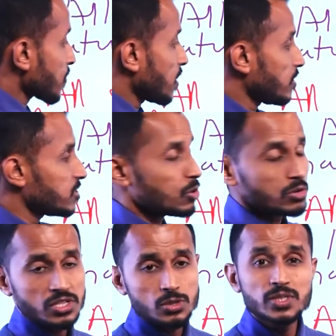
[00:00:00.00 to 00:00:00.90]

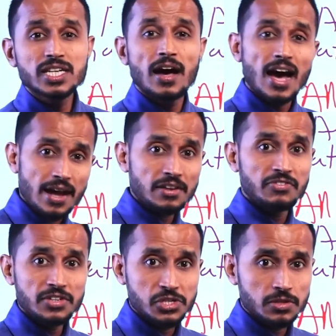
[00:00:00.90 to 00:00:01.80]
resources which are
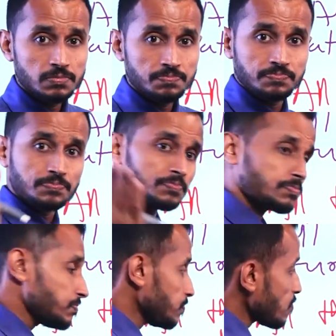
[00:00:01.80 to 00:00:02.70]
artificial
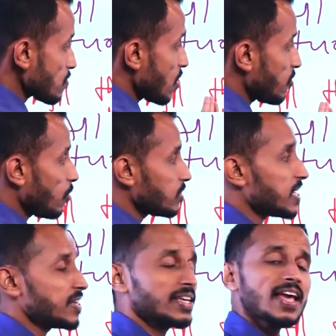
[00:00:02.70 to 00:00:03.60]
falls
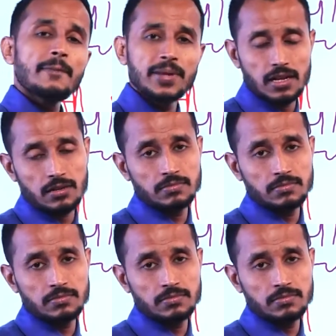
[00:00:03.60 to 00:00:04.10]
under capital.